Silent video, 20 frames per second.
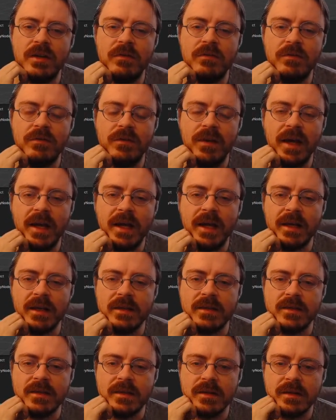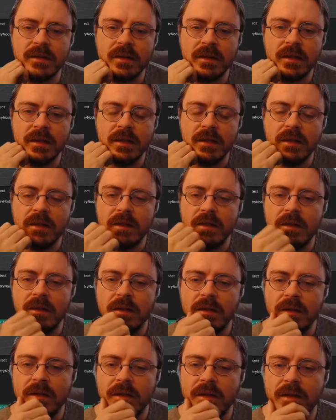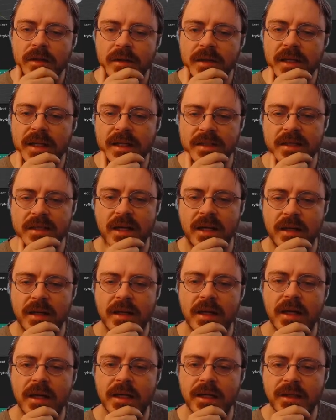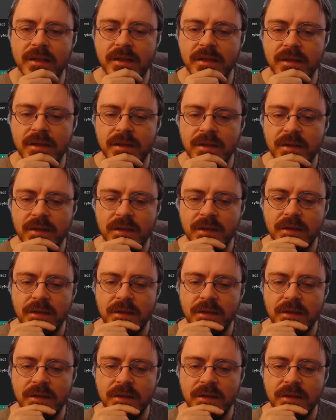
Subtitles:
In fact, it's kind of nice.